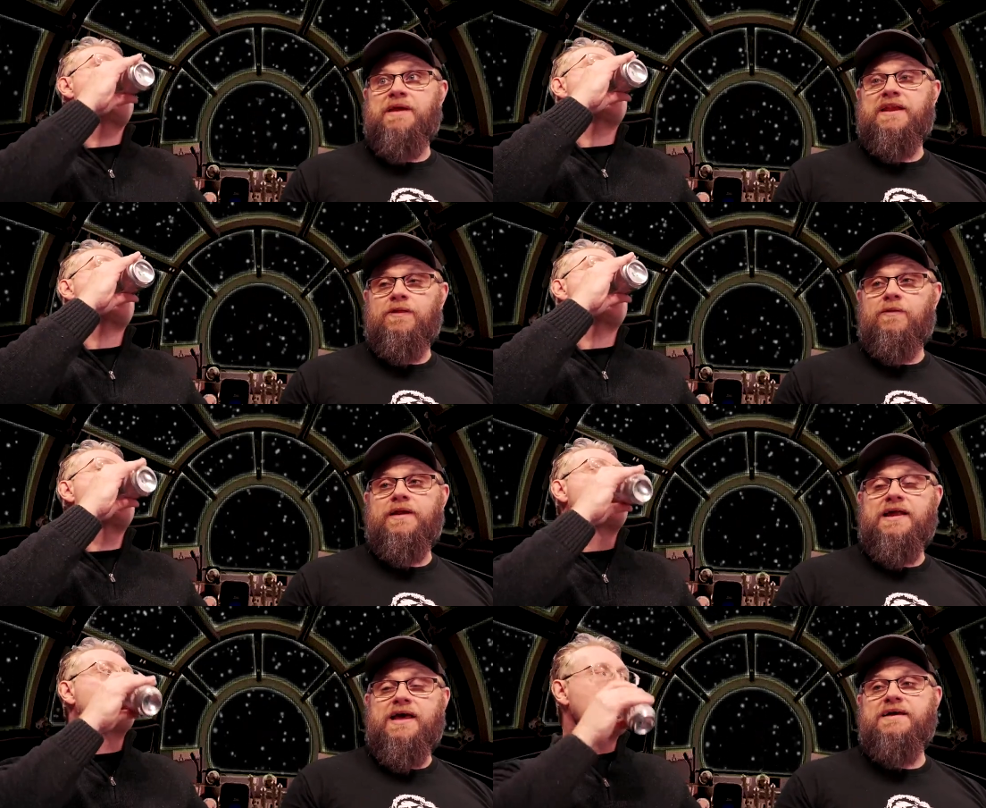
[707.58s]

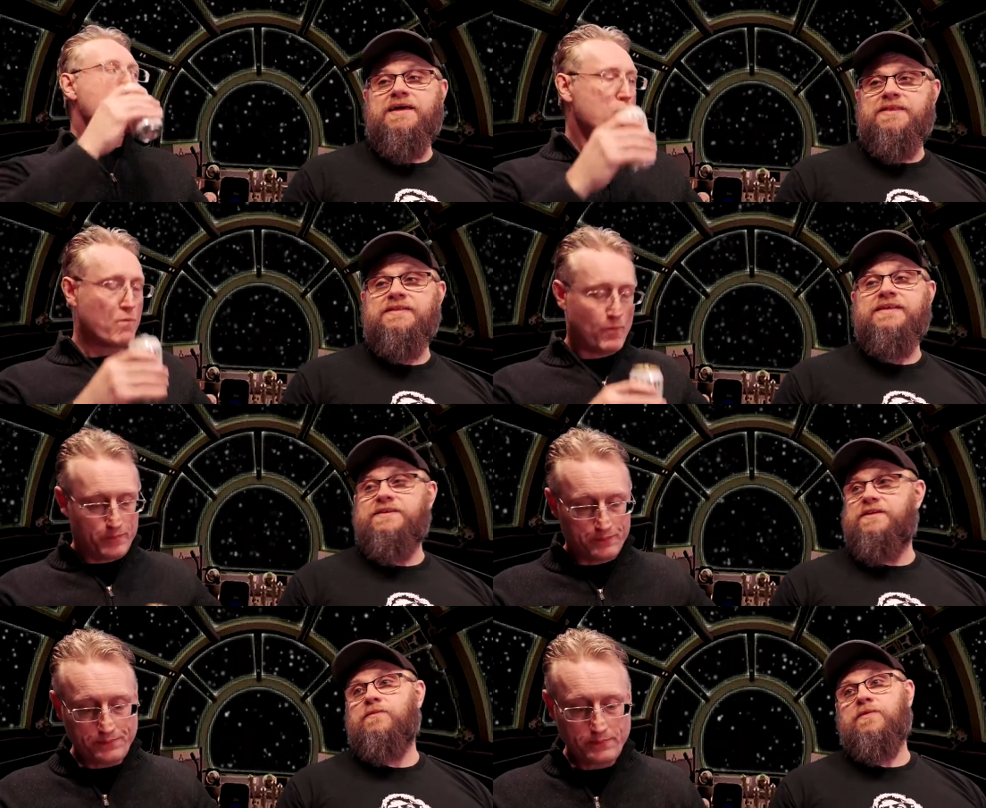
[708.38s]
Speaker 1: Mandalorian. I, I, think they
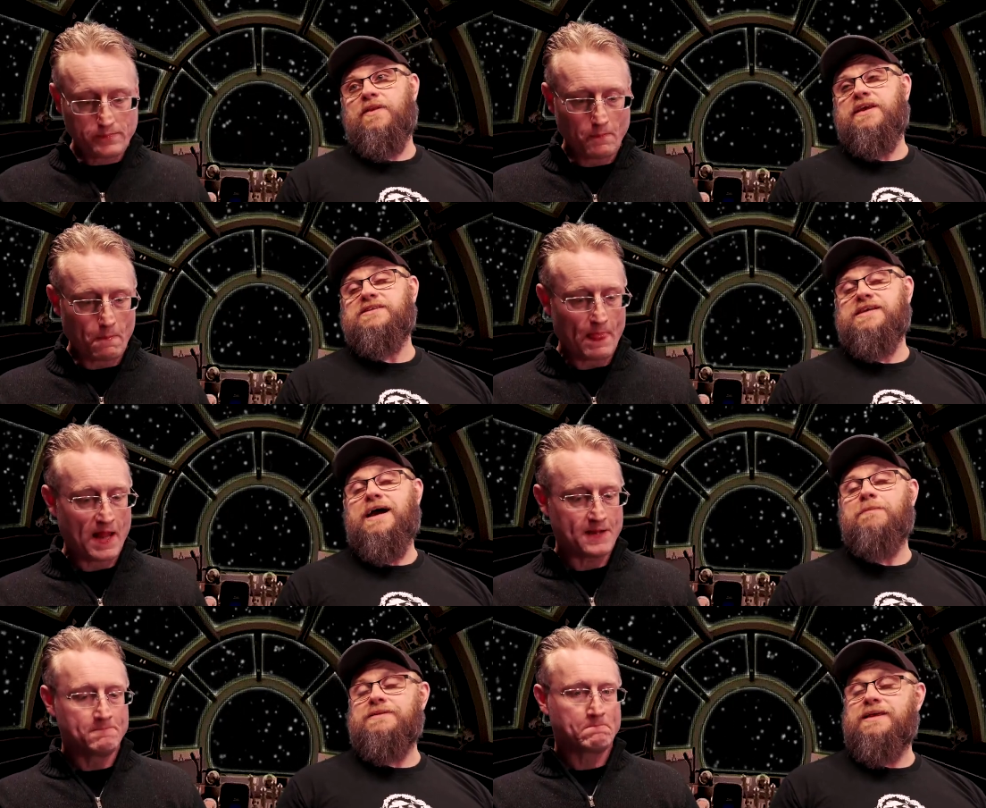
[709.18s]
did a real nice
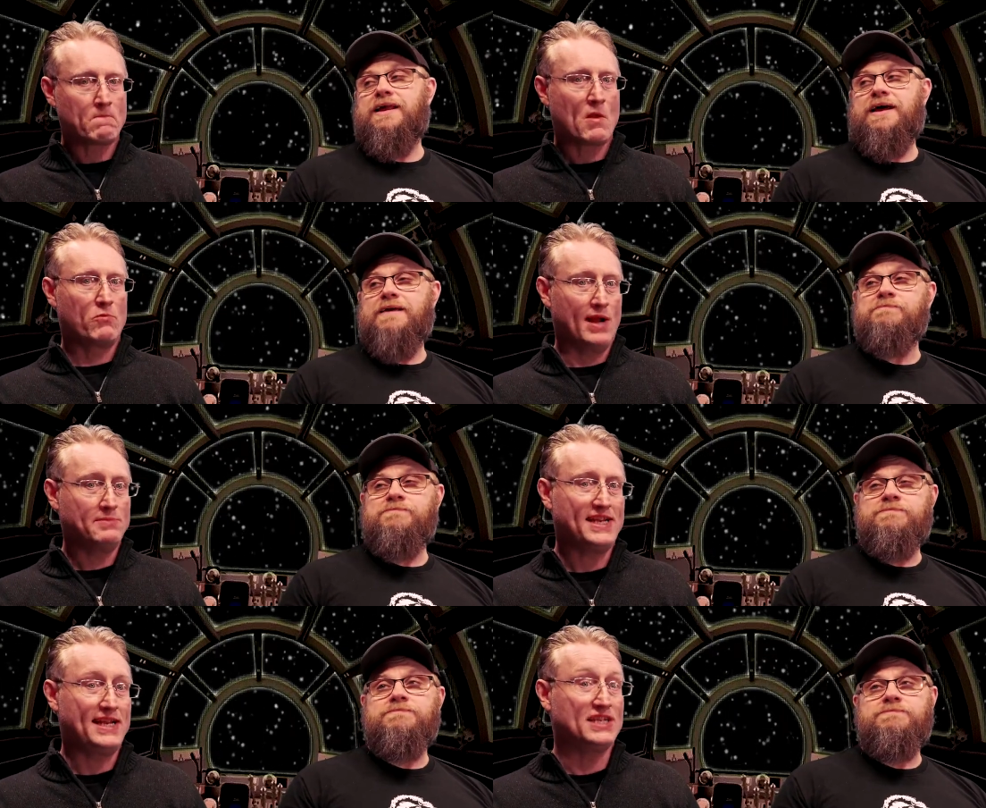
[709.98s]
job with
Speaker 2: that. I well, think. I'm
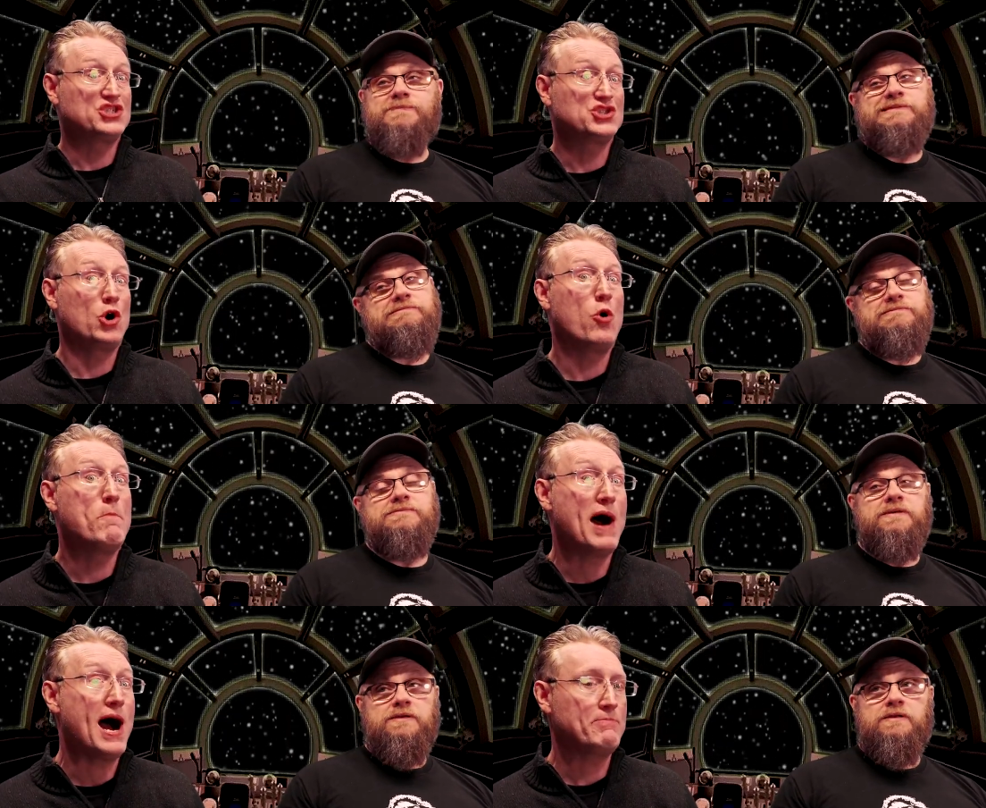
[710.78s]
saying it's so
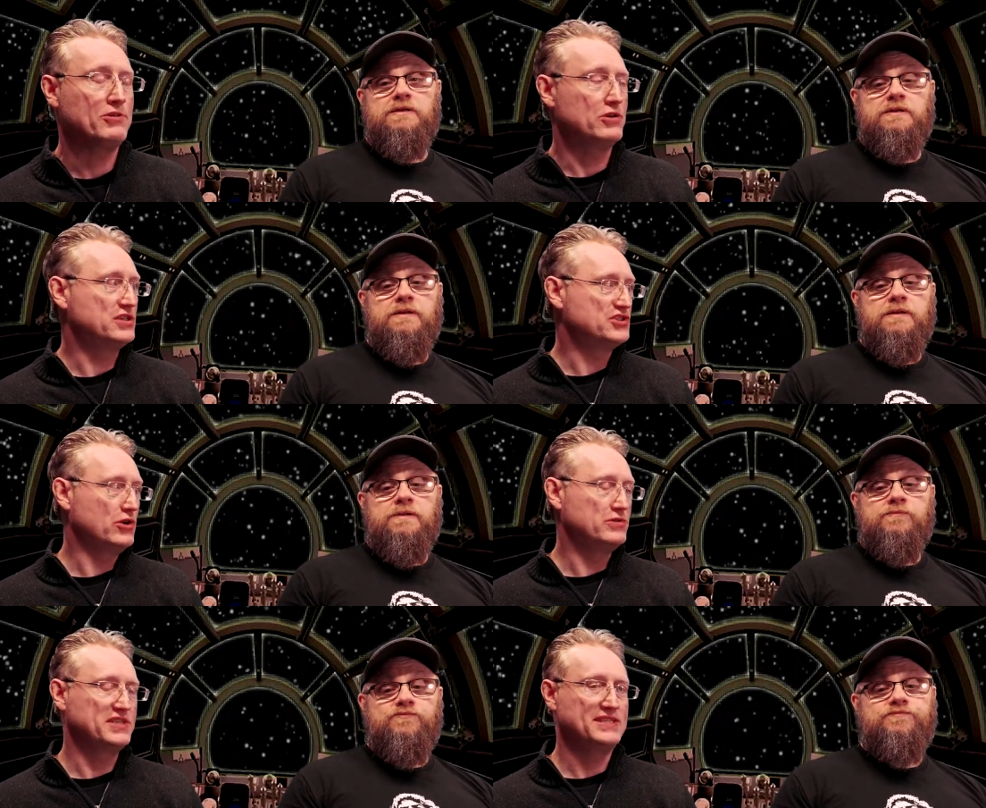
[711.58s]
popular and
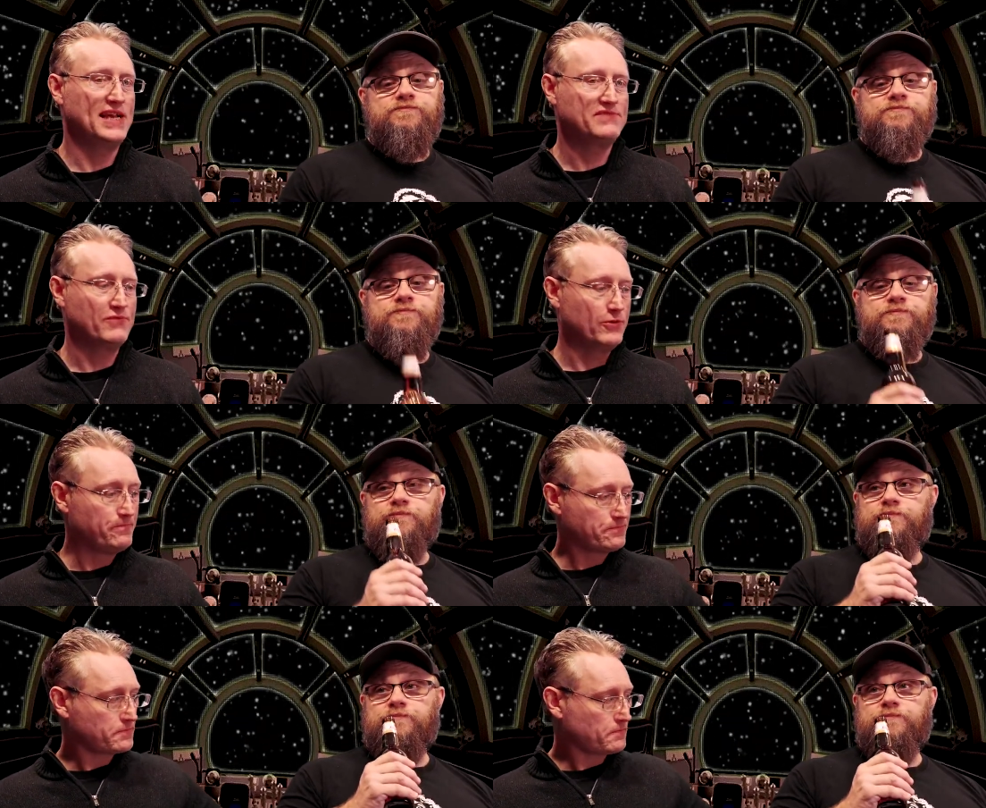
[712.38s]
so successful
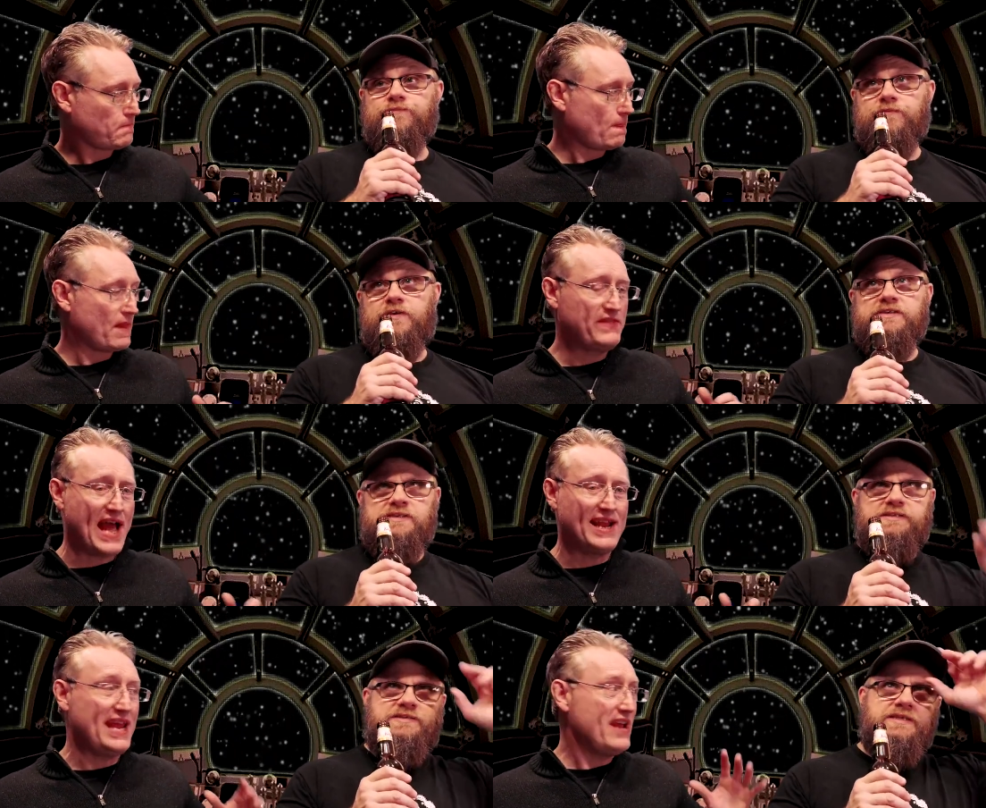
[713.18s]

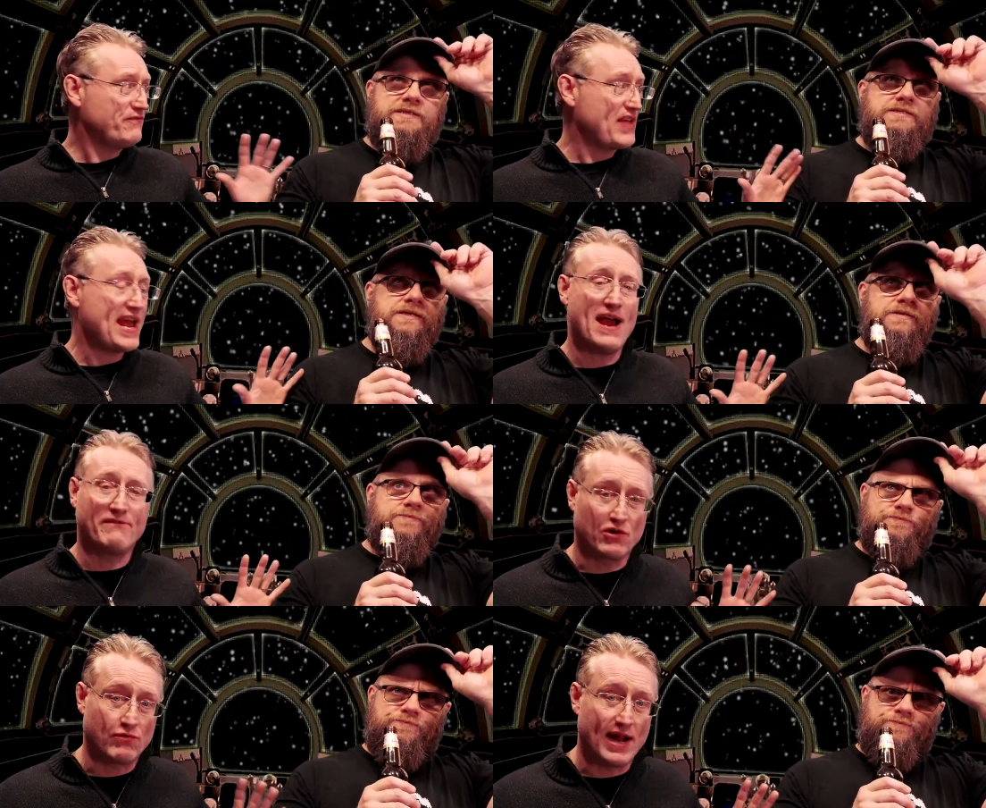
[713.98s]
that if they have
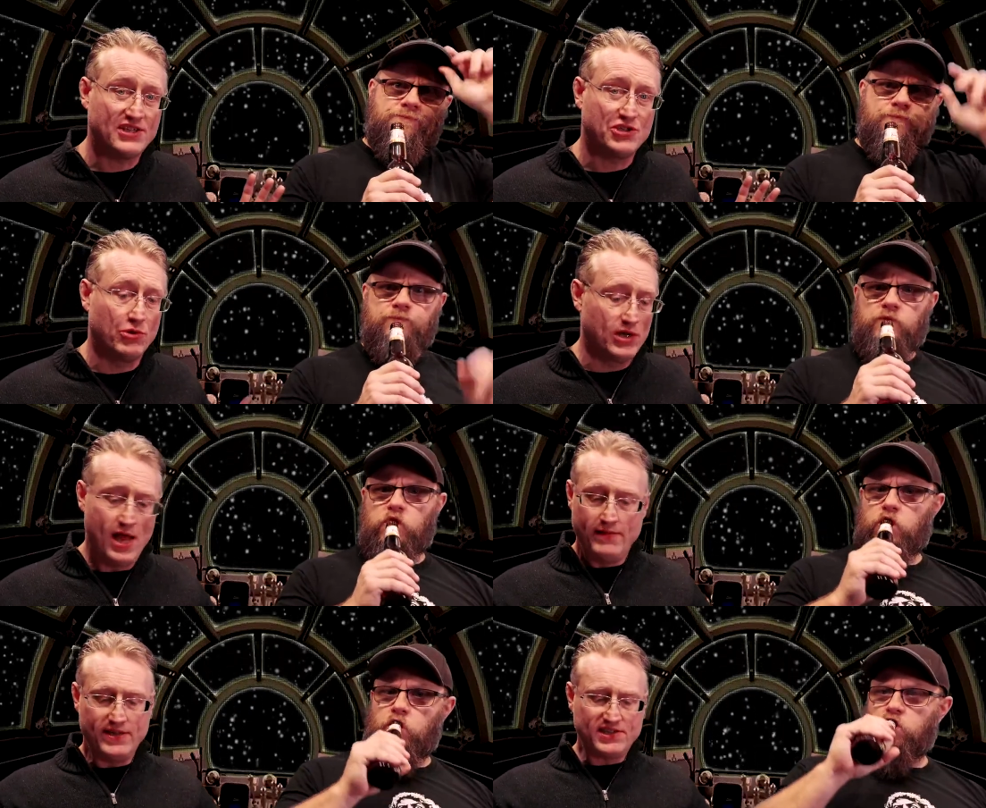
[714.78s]
the rights to it,
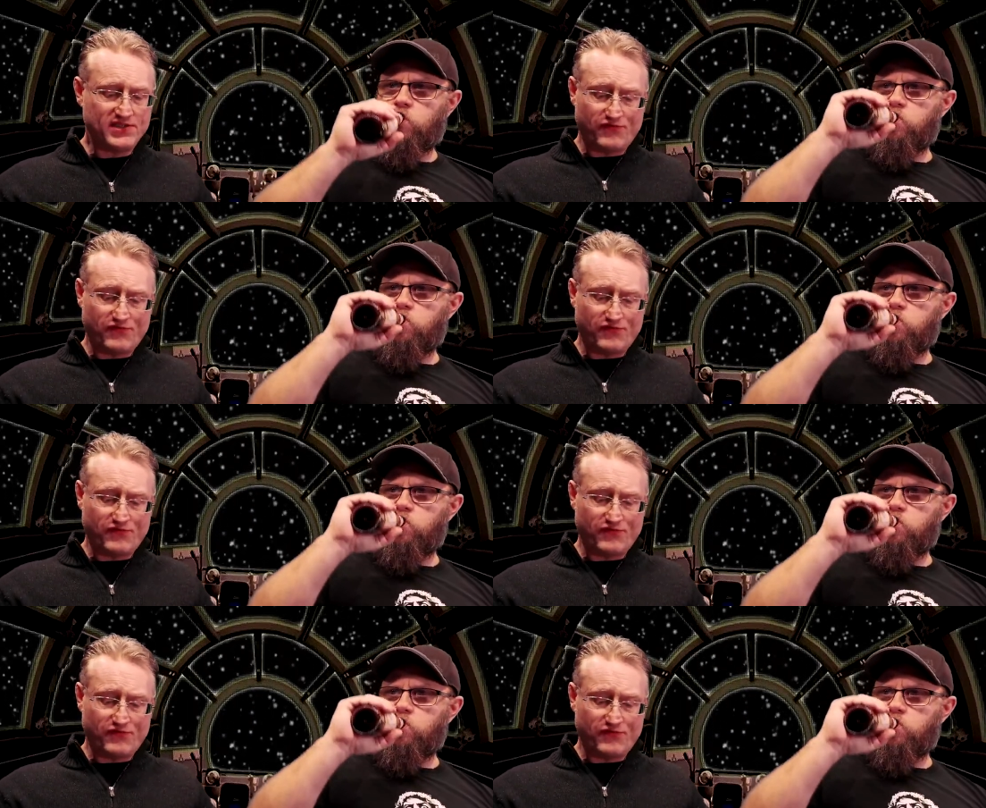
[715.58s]
this is